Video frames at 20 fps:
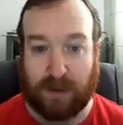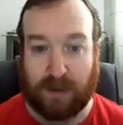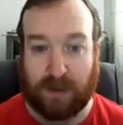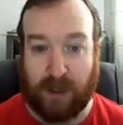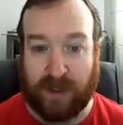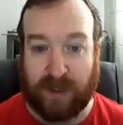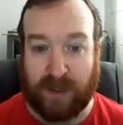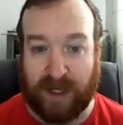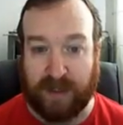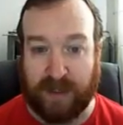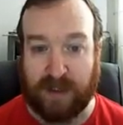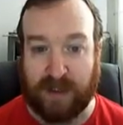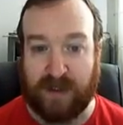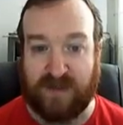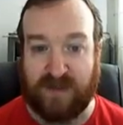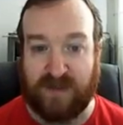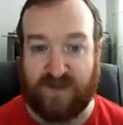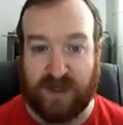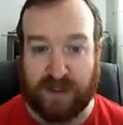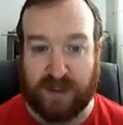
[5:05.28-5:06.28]
Okay, so
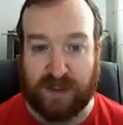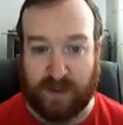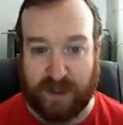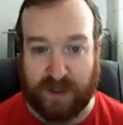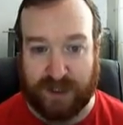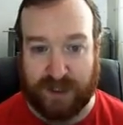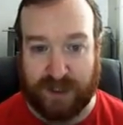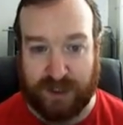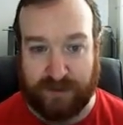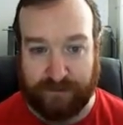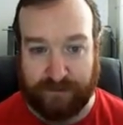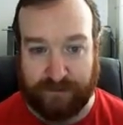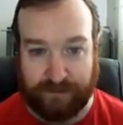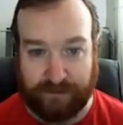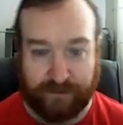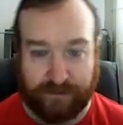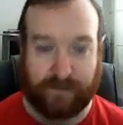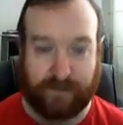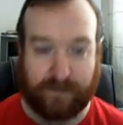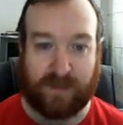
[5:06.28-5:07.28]
this first question,
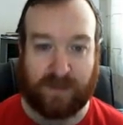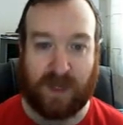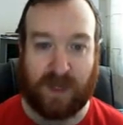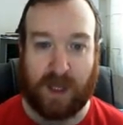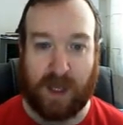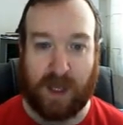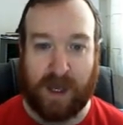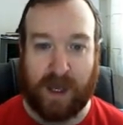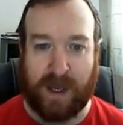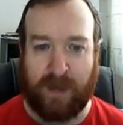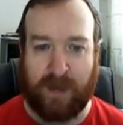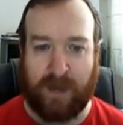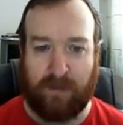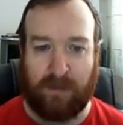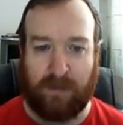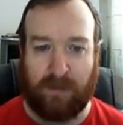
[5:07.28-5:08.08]
I